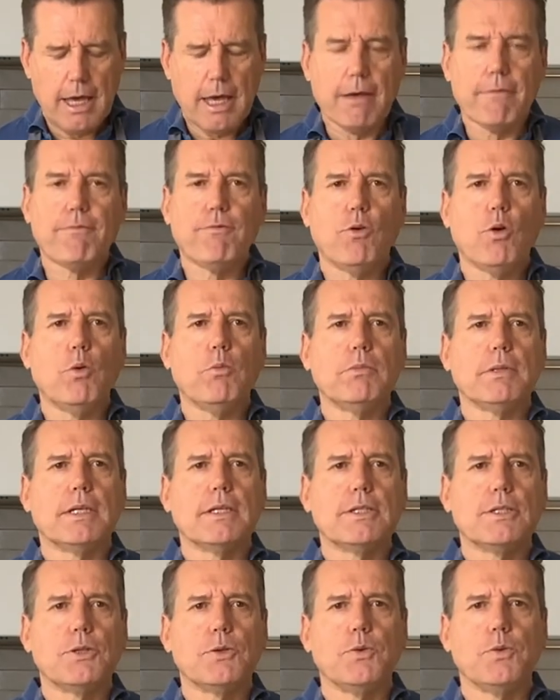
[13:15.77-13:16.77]
informed
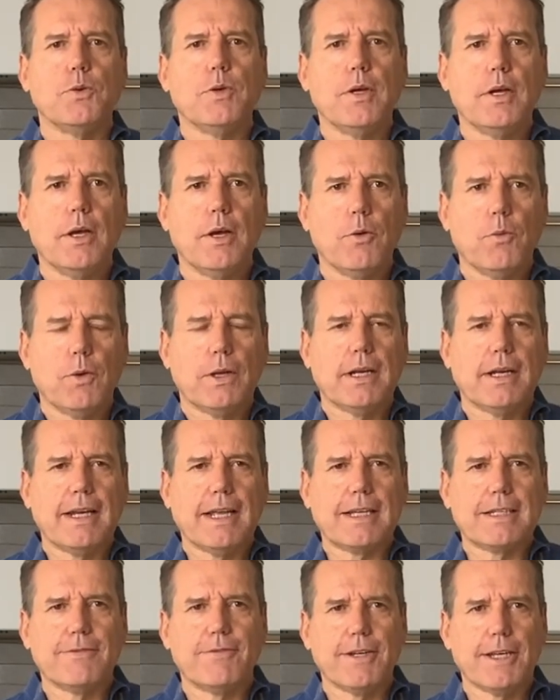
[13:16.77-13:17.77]
as to when the
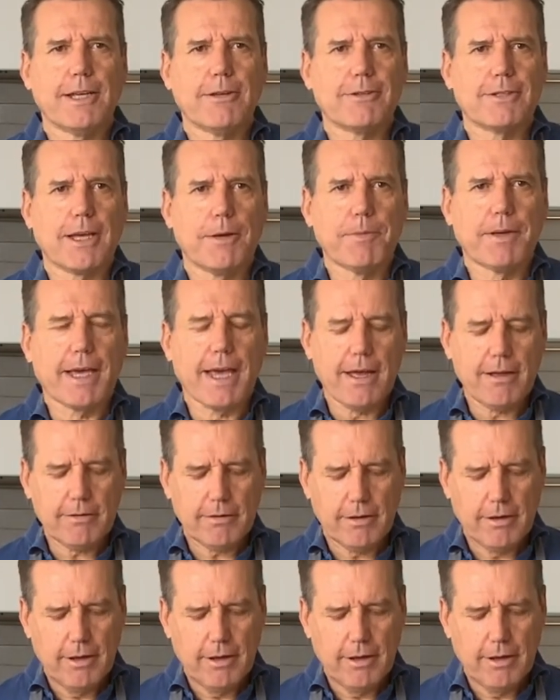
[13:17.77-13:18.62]
next video is coming out.